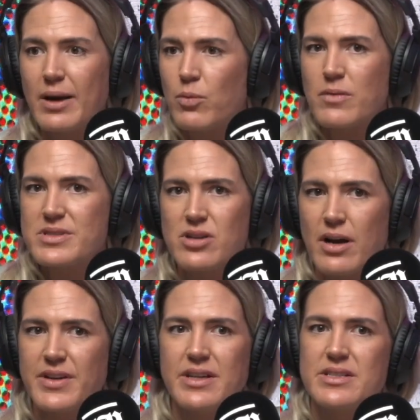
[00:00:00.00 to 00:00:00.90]
Like, what was
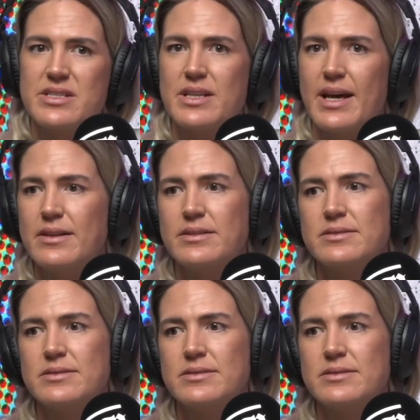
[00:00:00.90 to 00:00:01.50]
driving you to do that?